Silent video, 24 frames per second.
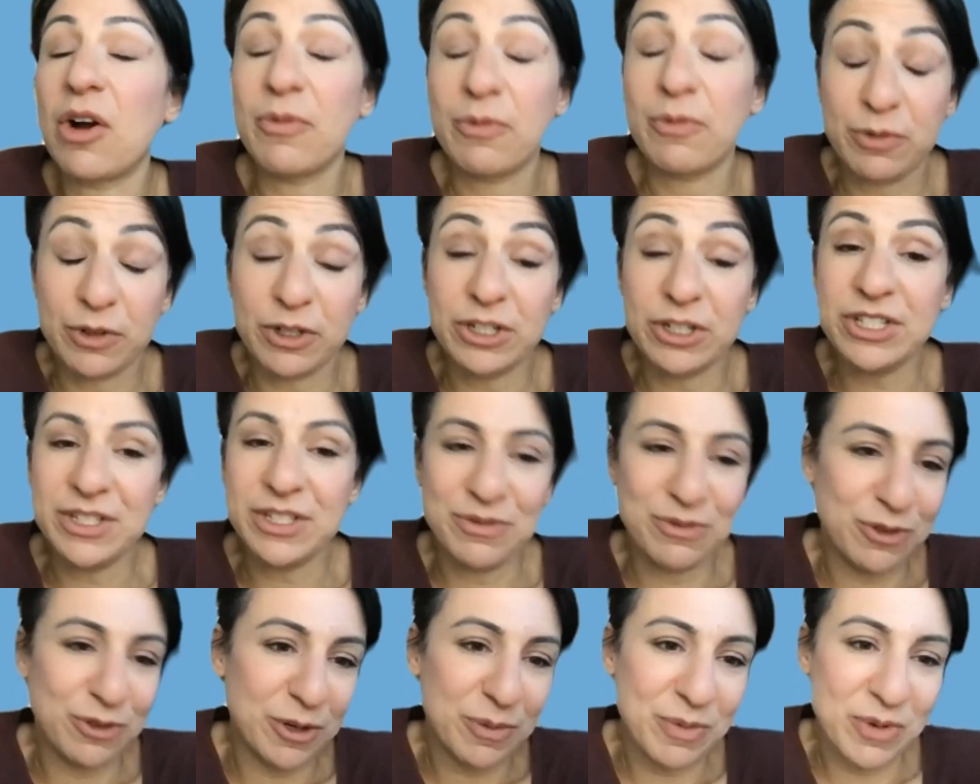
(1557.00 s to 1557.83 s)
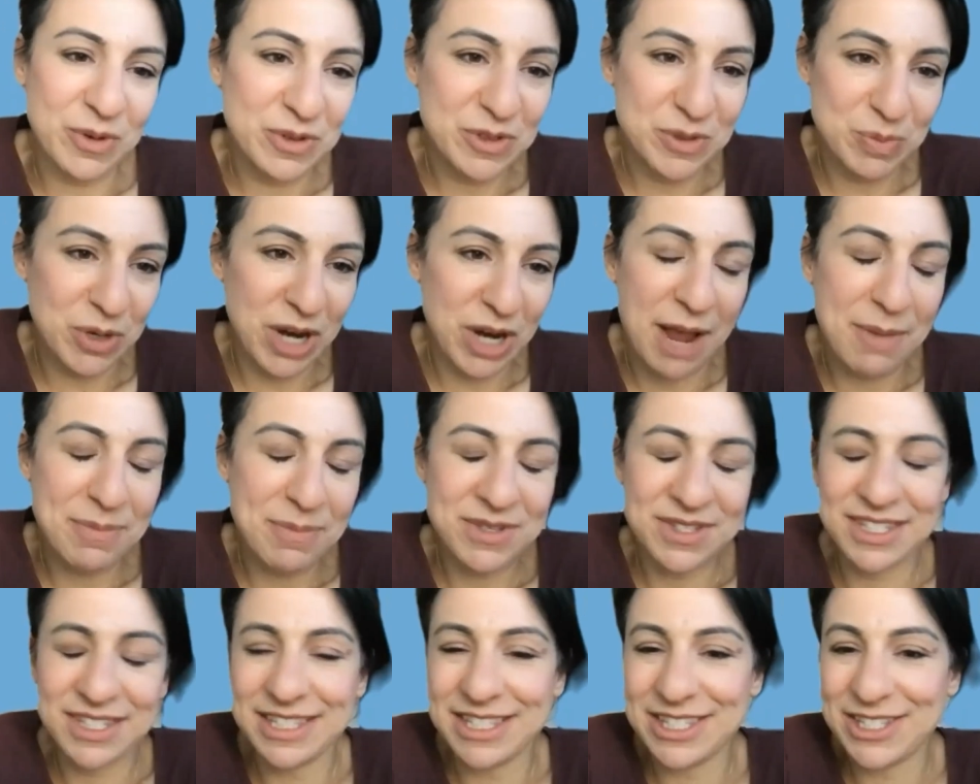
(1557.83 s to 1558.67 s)
First and foremost,
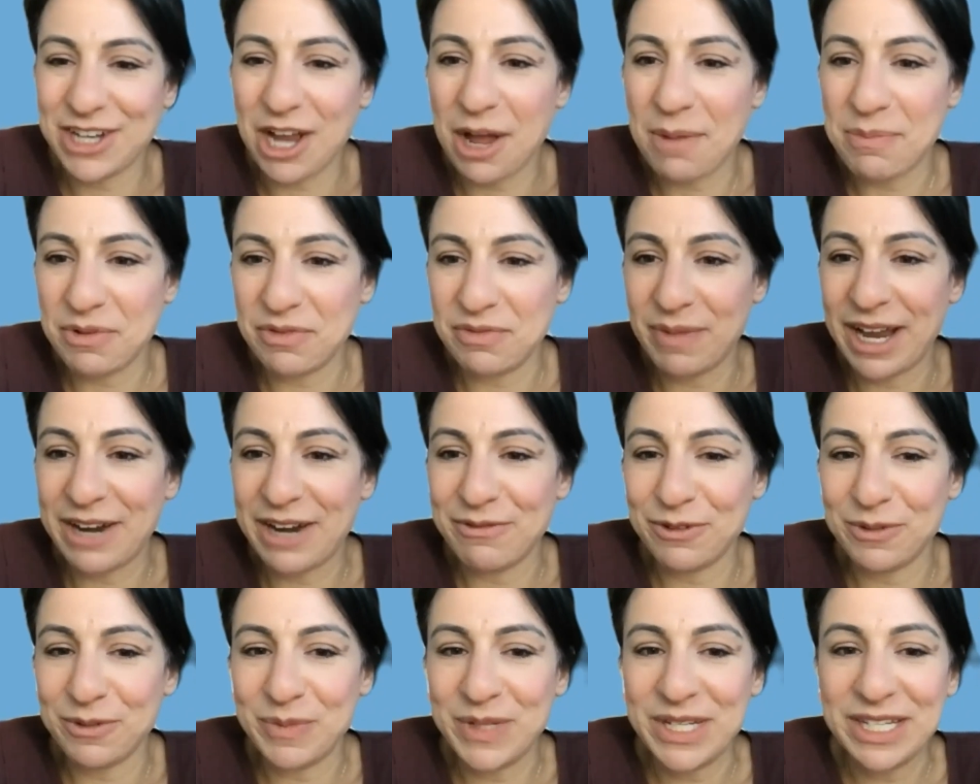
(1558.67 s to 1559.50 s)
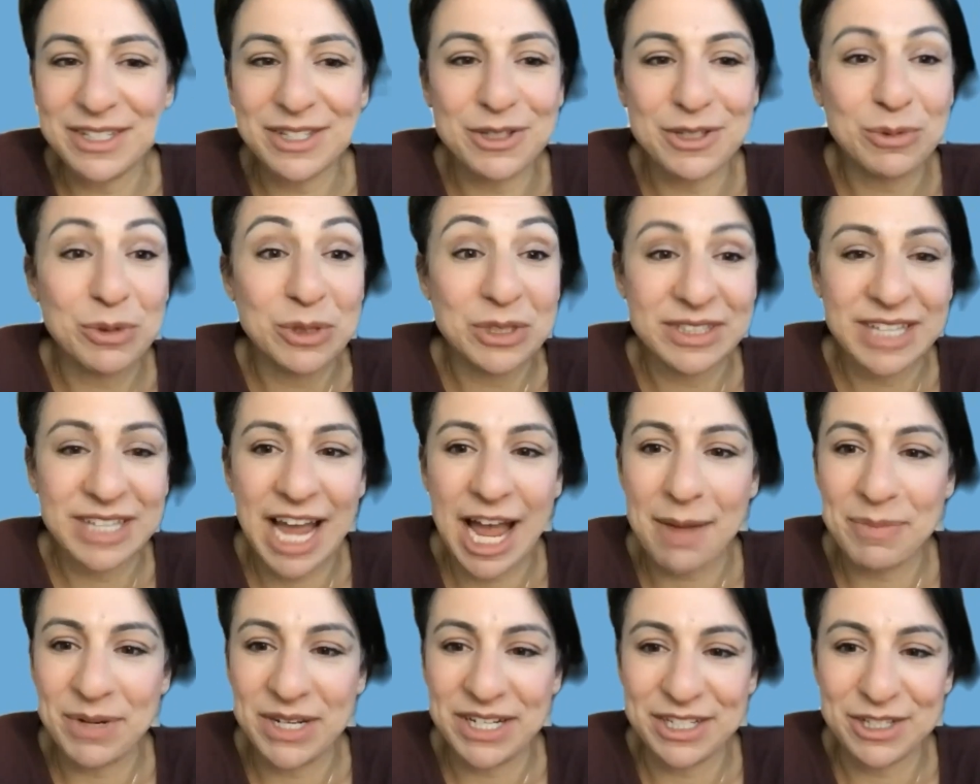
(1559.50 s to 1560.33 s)
perhaps it's top of mind for me, is the World
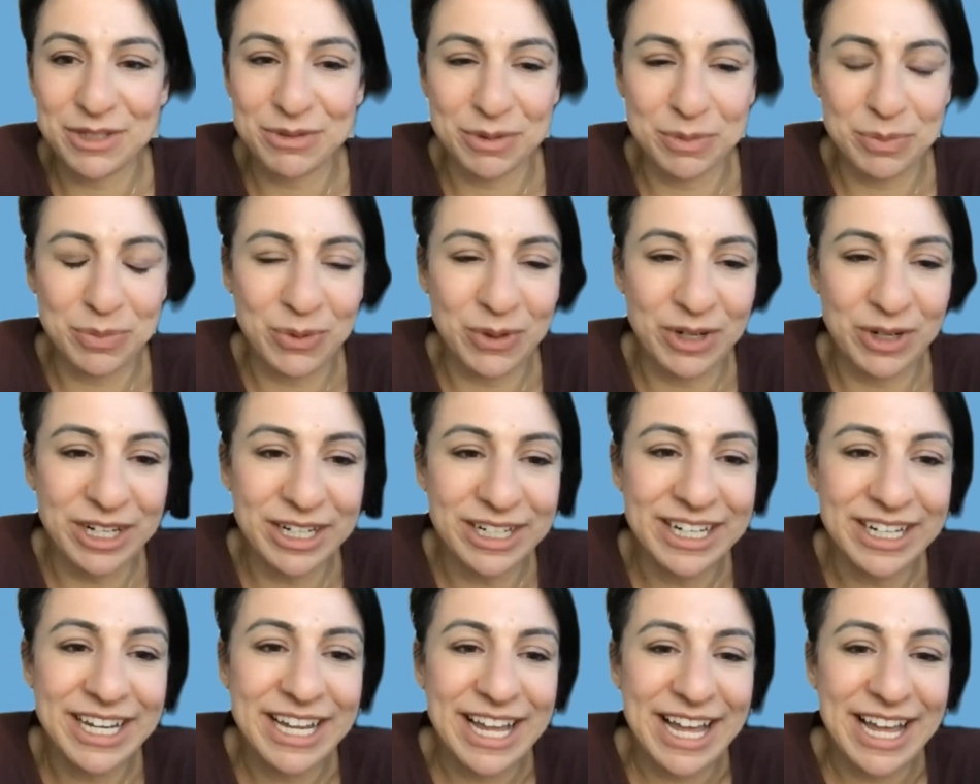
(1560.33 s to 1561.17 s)
Happiness Report,